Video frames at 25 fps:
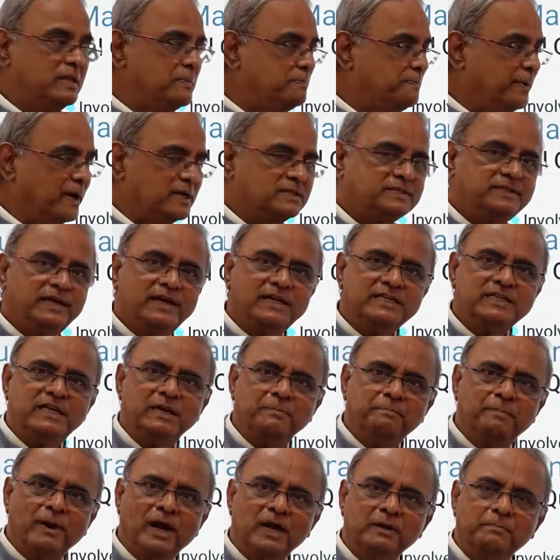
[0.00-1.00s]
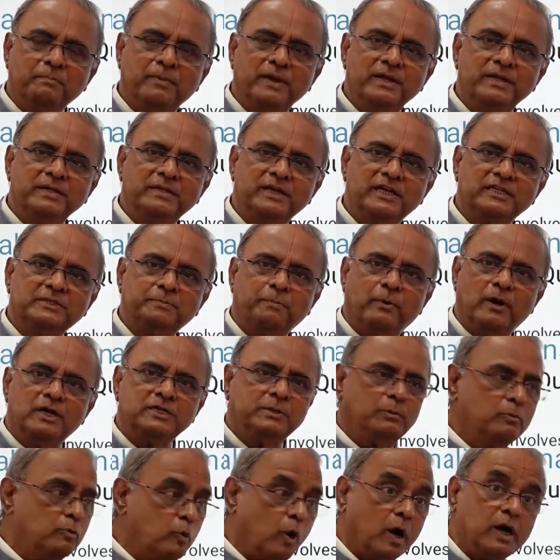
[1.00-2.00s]
The purchase department is
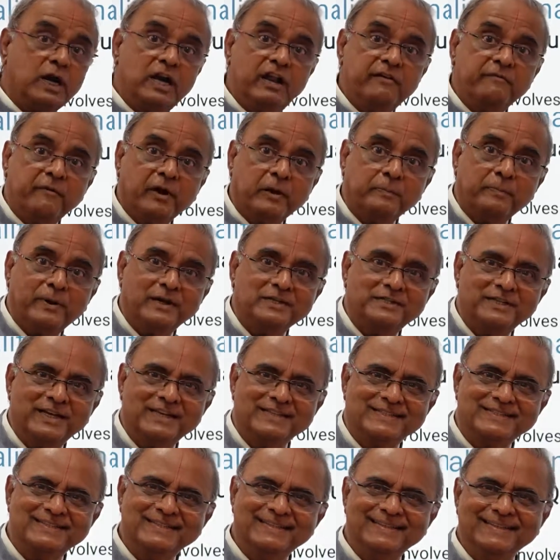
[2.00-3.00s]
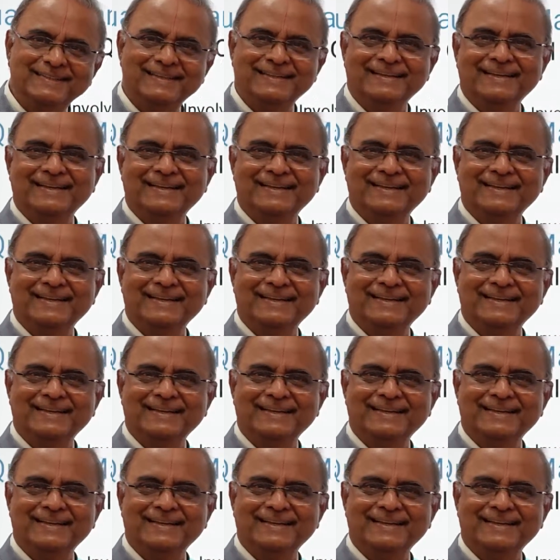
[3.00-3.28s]
responsible only for purchase.